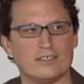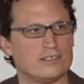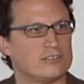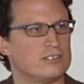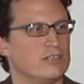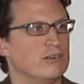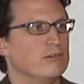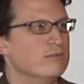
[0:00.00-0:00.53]

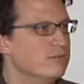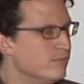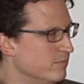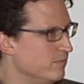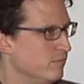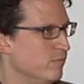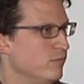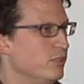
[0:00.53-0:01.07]
So
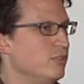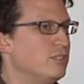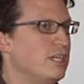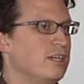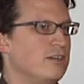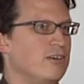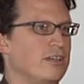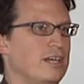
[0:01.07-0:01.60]
you
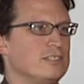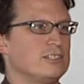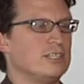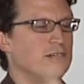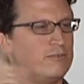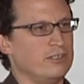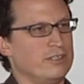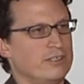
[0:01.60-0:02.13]
take all that
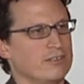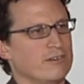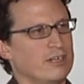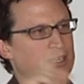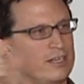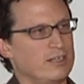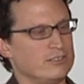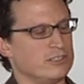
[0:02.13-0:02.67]
stuff and you did a
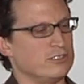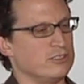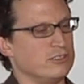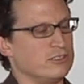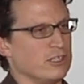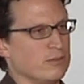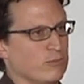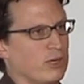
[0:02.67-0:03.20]
great analysis and you
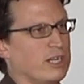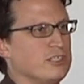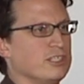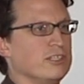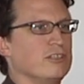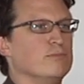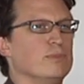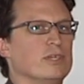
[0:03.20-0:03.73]
start
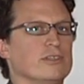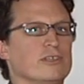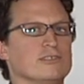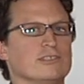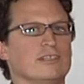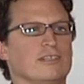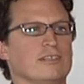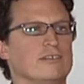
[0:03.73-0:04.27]
branching and you build those little